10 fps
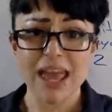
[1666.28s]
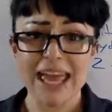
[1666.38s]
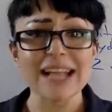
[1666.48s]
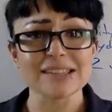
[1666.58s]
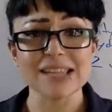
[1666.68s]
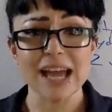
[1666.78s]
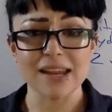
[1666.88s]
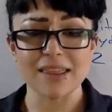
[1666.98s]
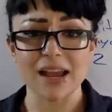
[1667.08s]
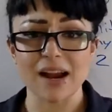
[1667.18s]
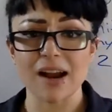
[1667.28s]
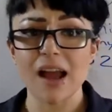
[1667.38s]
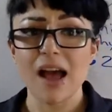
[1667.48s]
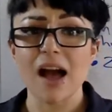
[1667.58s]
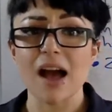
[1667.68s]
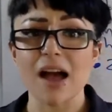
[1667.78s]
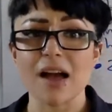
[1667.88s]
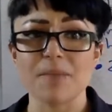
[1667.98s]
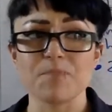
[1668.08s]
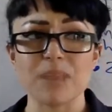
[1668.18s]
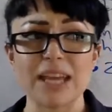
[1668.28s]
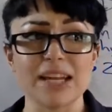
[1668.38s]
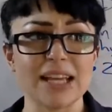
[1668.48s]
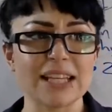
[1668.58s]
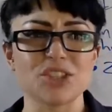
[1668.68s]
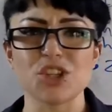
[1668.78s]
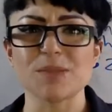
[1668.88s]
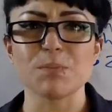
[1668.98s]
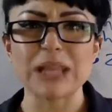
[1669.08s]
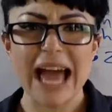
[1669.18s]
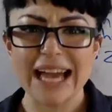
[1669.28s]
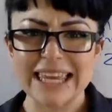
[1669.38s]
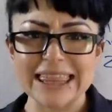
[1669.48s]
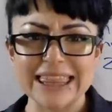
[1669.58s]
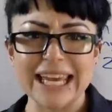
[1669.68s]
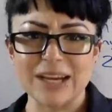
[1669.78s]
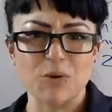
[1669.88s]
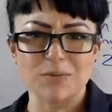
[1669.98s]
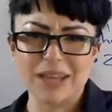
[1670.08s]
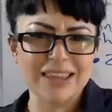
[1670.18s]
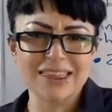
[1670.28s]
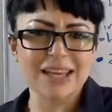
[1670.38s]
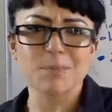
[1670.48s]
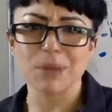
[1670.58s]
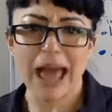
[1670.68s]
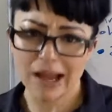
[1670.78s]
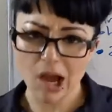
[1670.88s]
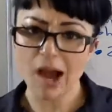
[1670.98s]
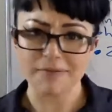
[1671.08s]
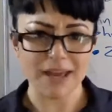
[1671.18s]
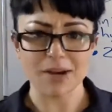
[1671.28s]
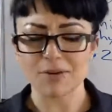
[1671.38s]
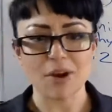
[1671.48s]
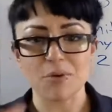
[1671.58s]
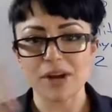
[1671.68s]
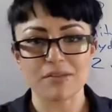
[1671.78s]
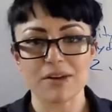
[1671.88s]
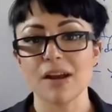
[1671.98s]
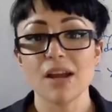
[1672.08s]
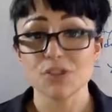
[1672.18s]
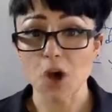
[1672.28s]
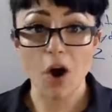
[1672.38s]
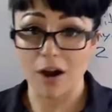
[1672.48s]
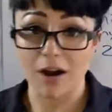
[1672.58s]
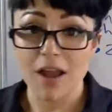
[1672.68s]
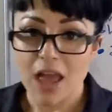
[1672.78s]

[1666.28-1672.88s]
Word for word: inside of there. Um, it, it's just black and thick or like thick black coffee. I don't know, whatever, tar.